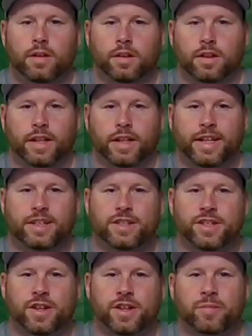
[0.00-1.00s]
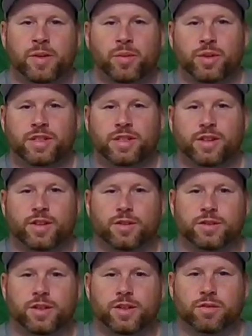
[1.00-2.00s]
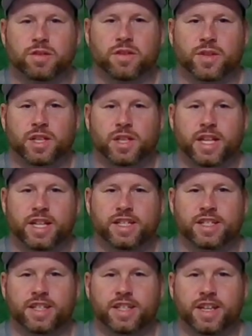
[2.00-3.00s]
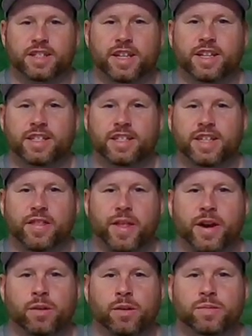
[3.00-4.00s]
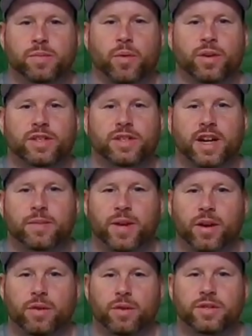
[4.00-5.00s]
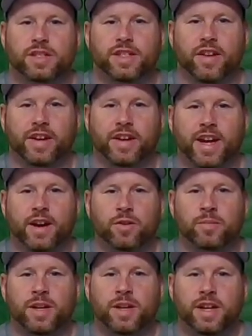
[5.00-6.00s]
Ladies and gentlemen, boys and girls, children of all ages, this is At the Helm Sports. I'm your host, Derek Helm.